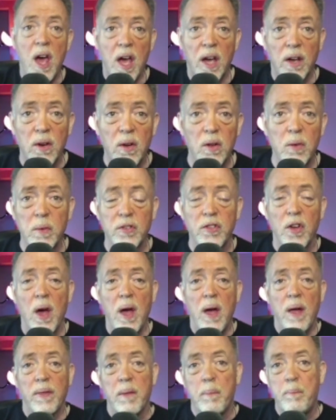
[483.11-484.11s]
In other words,
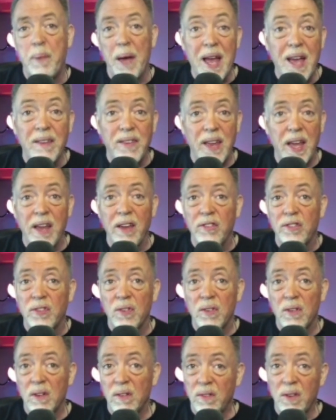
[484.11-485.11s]
the
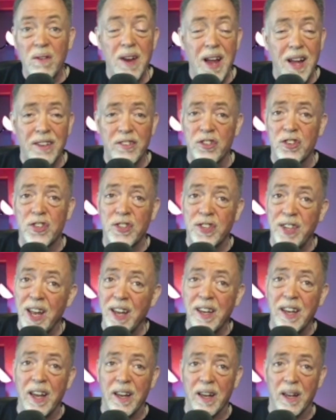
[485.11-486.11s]
Band-Aids, they're not
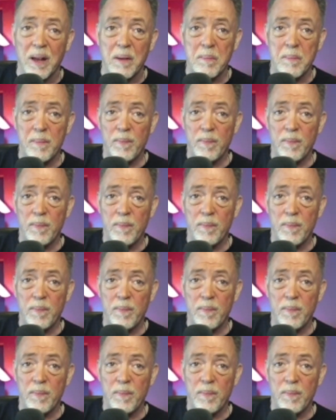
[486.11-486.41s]
sticking.